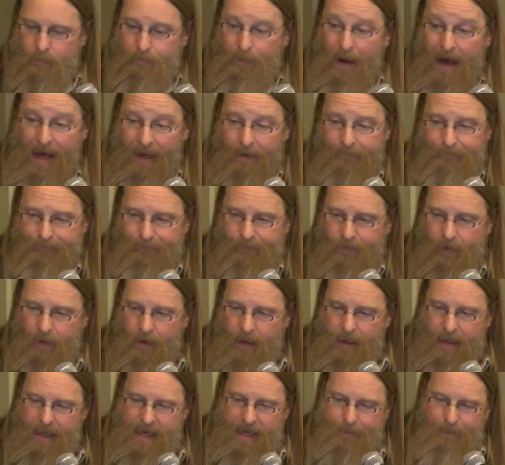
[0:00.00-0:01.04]
But
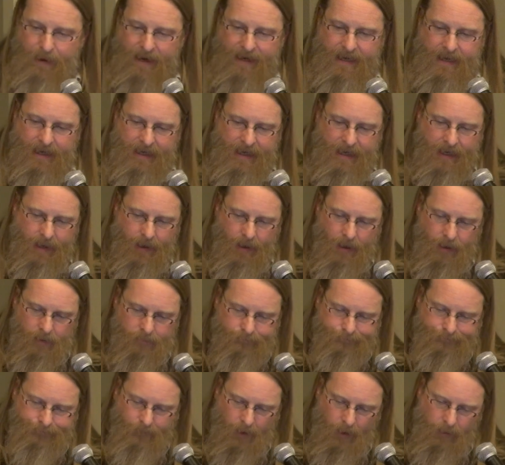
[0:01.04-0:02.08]
anybody in
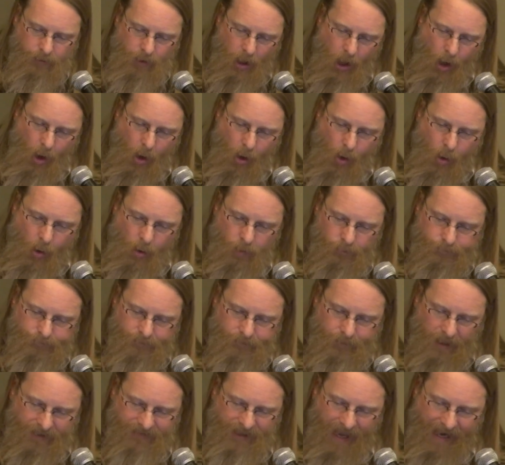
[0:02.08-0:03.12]
here know
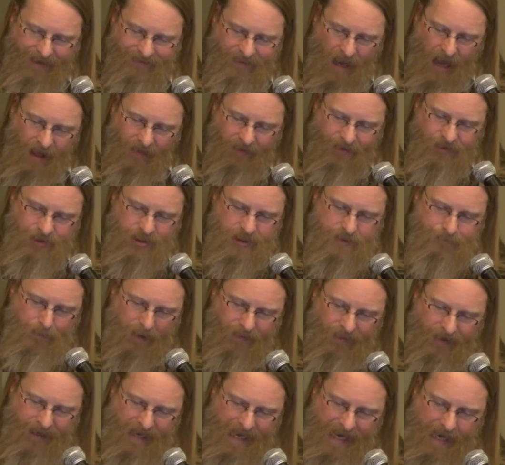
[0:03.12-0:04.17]
a technologist by
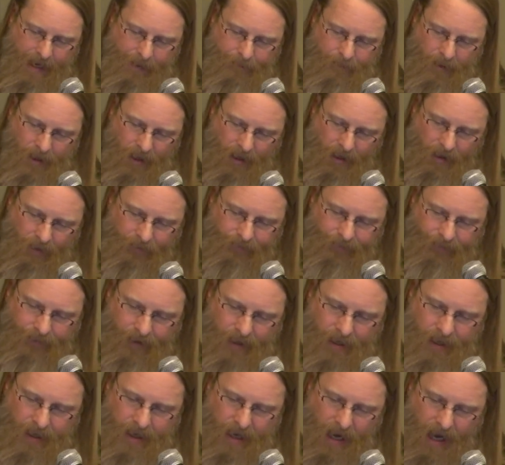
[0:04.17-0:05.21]
the name of
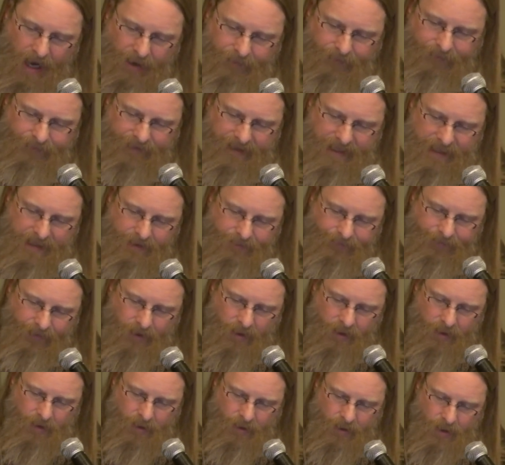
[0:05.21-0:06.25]
Aviv
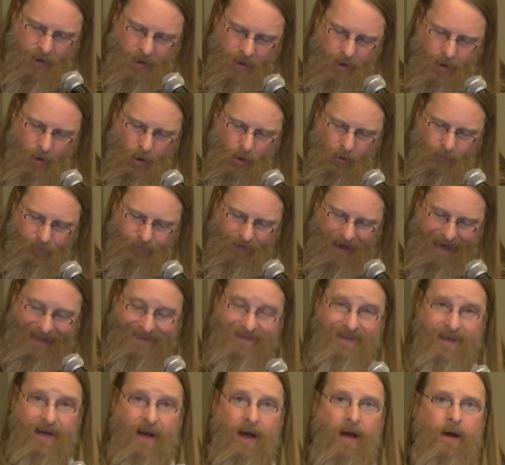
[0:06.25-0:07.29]

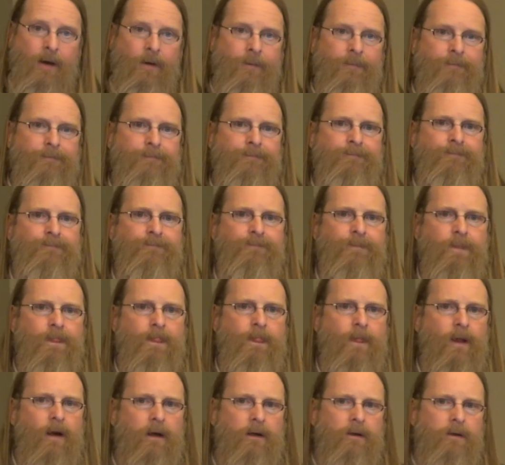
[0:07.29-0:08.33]
Ovadia?
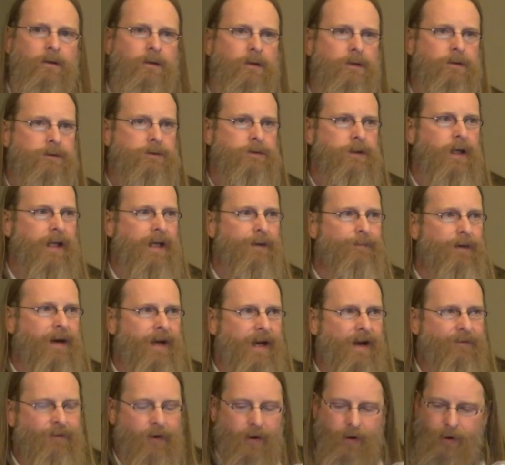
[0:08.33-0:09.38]

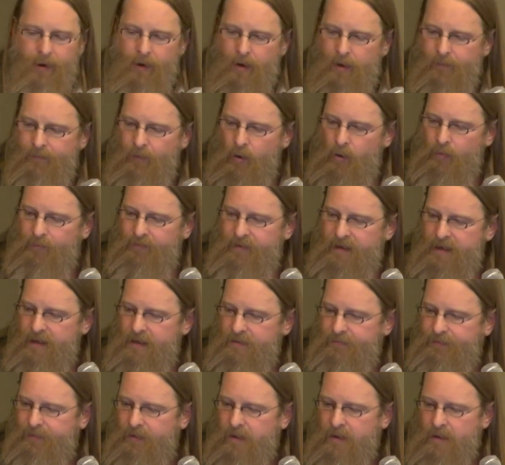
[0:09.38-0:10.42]
Anybody ever heard of
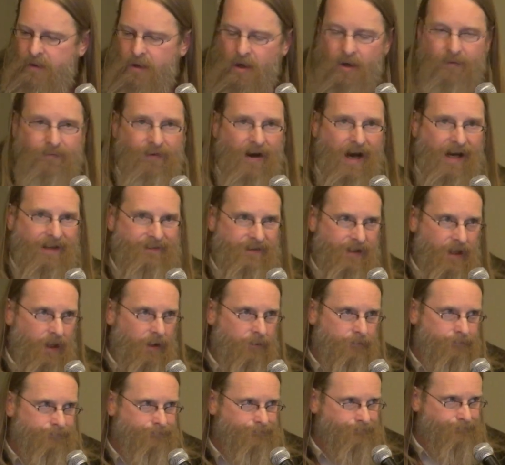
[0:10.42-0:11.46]
Aviv
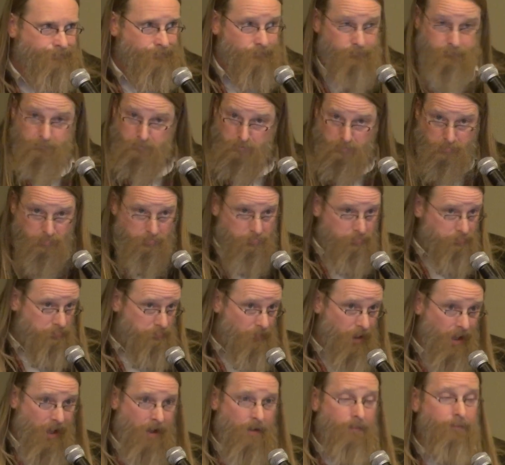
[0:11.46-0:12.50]
Ovadia?
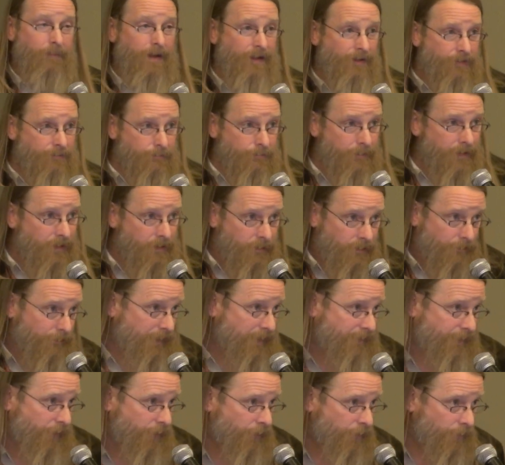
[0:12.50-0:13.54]
Yeah, me
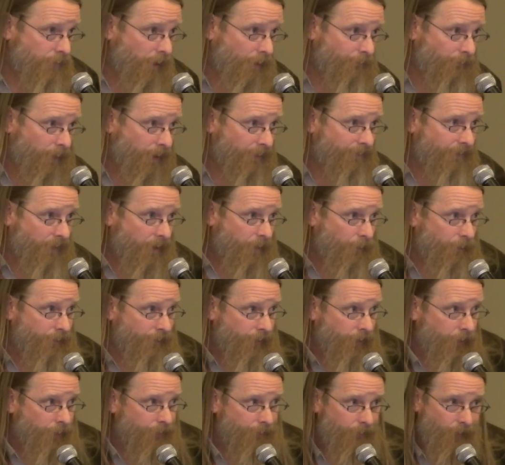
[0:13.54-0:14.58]
too. I'm right there
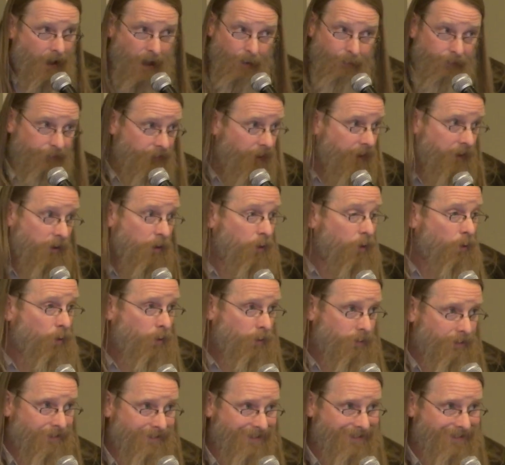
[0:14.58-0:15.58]
with you. I was like, who?